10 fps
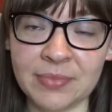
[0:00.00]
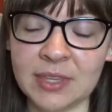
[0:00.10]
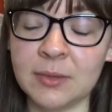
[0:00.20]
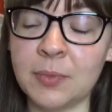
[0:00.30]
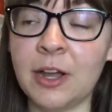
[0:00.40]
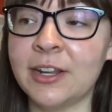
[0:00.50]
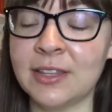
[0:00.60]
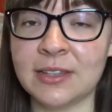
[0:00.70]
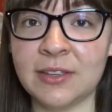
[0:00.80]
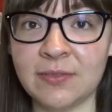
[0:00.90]
the body
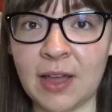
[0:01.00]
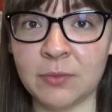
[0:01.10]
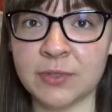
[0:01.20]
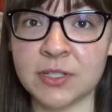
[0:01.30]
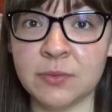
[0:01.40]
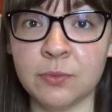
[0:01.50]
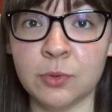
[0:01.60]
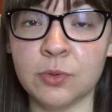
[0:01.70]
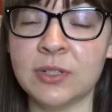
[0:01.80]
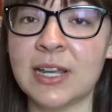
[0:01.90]
that they found was
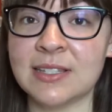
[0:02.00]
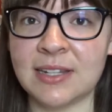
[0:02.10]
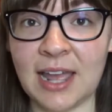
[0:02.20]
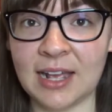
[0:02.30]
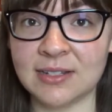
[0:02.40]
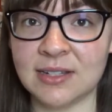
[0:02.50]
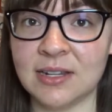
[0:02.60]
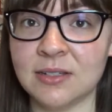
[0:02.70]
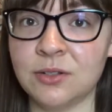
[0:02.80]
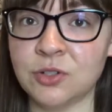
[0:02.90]
ruled as an
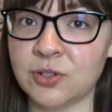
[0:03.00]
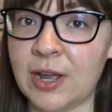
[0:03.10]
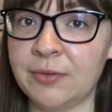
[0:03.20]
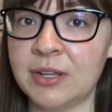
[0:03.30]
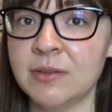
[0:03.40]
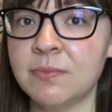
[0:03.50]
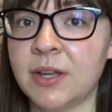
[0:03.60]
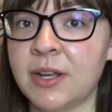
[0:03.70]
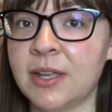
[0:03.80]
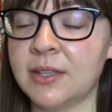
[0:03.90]
accidental drowning,
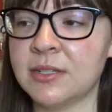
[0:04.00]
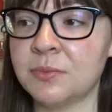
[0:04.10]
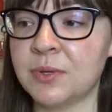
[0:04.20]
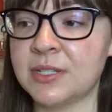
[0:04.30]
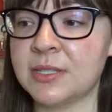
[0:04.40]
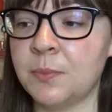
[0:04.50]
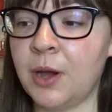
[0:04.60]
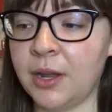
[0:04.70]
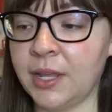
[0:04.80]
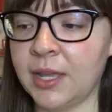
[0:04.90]
but it was the
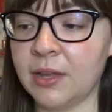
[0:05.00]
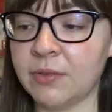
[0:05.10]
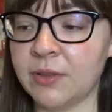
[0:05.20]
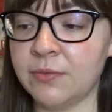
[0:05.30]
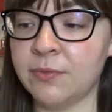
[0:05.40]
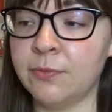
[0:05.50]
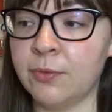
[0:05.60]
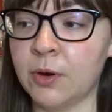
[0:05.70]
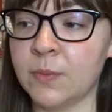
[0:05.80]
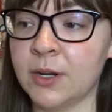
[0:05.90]
body of a
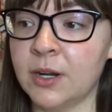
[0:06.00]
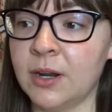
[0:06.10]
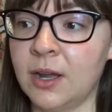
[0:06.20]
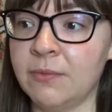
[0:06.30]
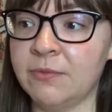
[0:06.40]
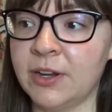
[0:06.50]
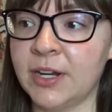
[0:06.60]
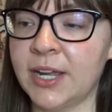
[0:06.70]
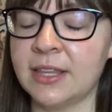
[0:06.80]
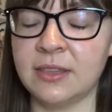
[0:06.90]
former
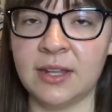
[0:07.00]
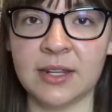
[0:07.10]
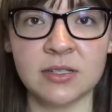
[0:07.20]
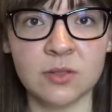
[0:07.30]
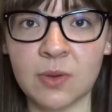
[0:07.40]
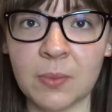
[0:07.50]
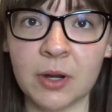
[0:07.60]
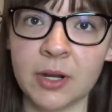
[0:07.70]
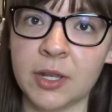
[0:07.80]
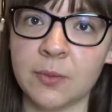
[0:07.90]
very athletic
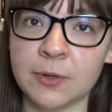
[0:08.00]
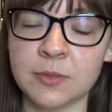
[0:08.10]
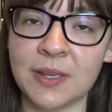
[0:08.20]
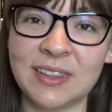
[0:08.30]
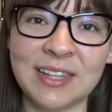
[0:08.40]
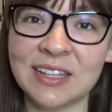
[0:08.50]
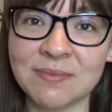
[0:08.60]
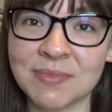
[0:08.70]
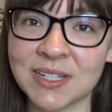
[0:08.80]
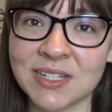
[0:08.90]
swimmer. He almost made the
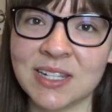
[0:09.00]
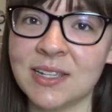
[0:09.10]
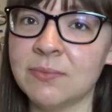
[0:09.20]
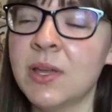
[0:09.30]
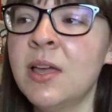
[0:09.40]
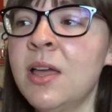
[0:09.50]
Olympic team,